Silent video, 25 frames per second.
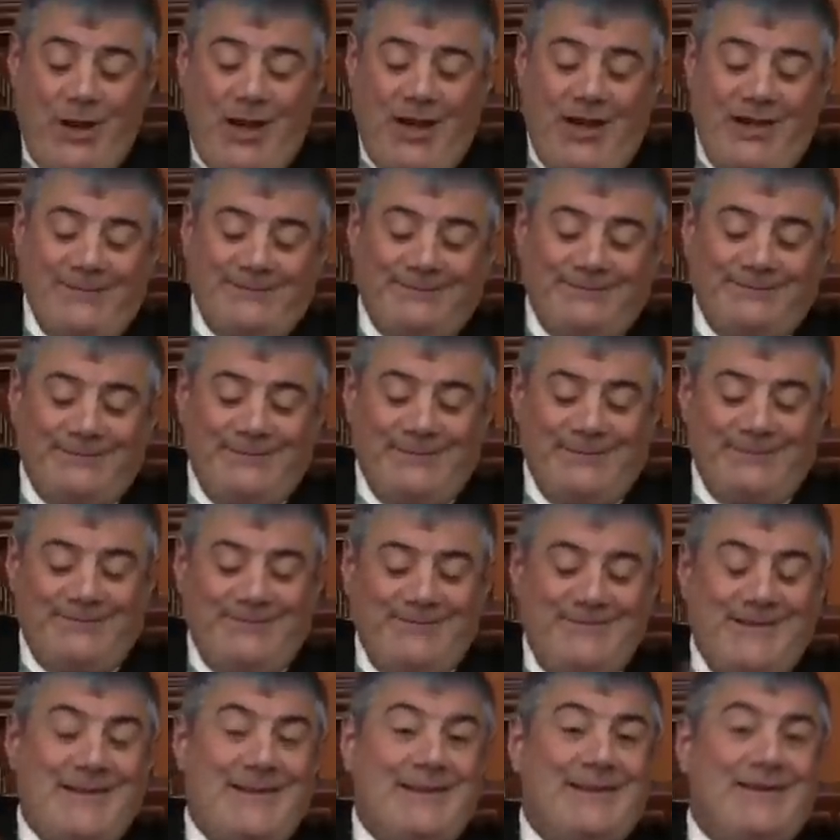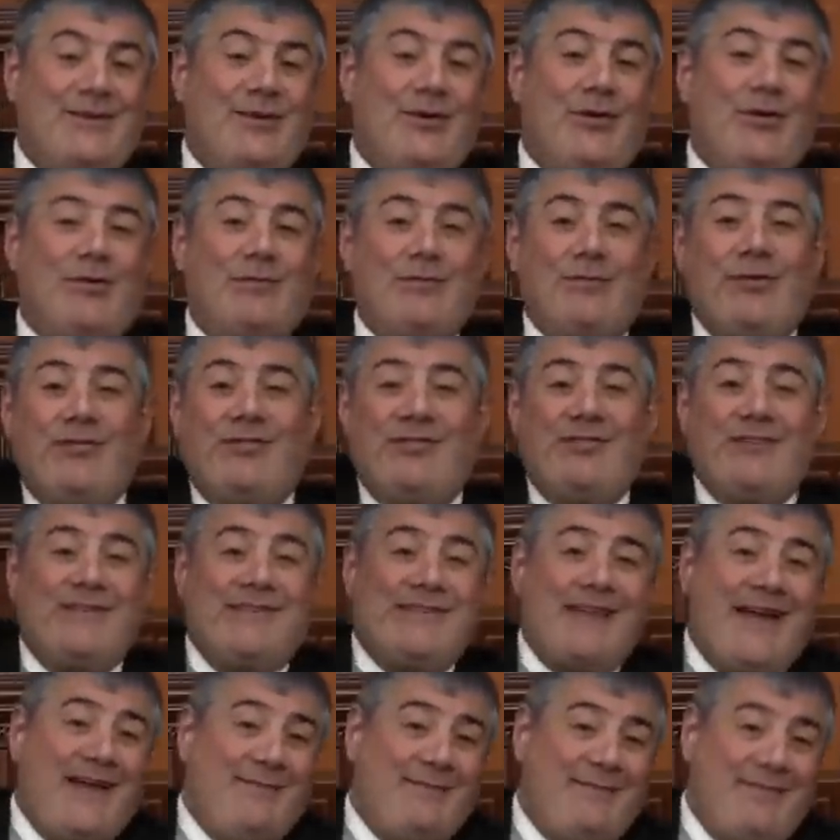ah, almost
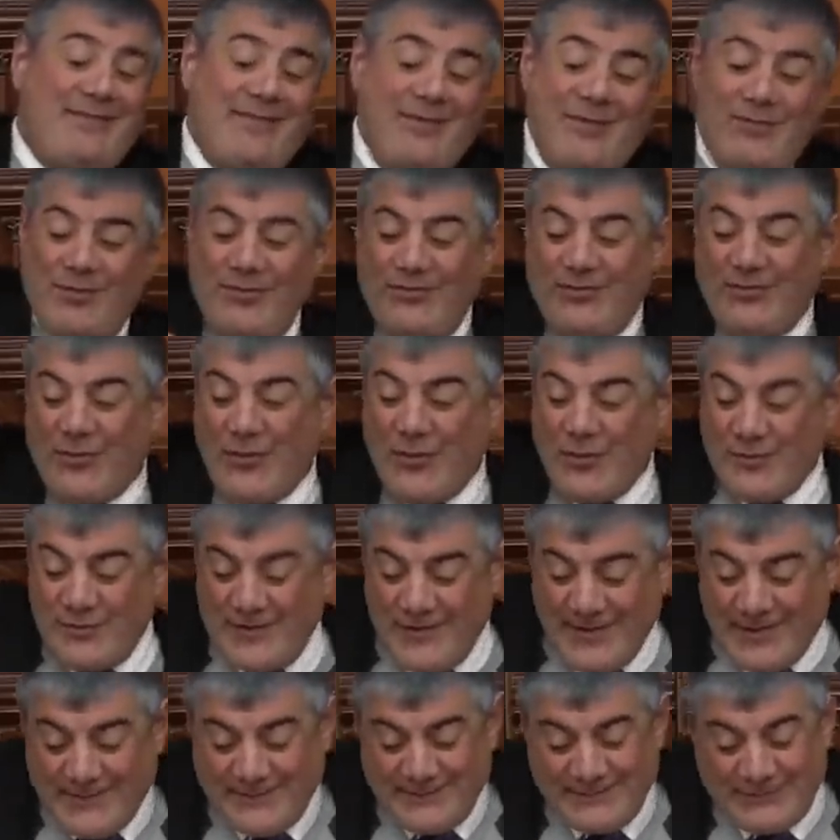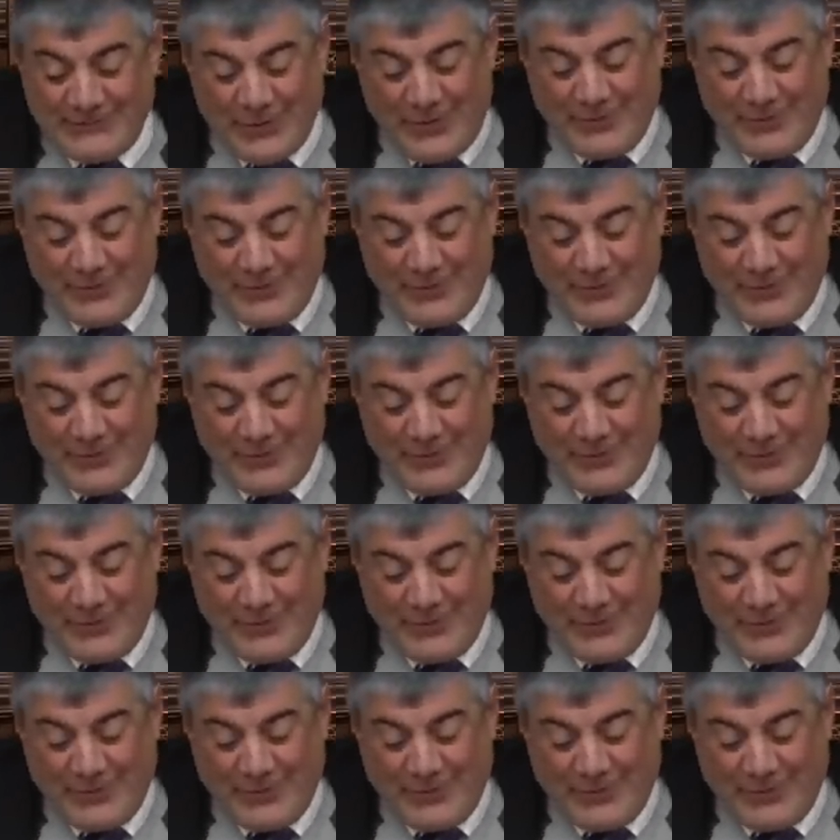the time is almost over.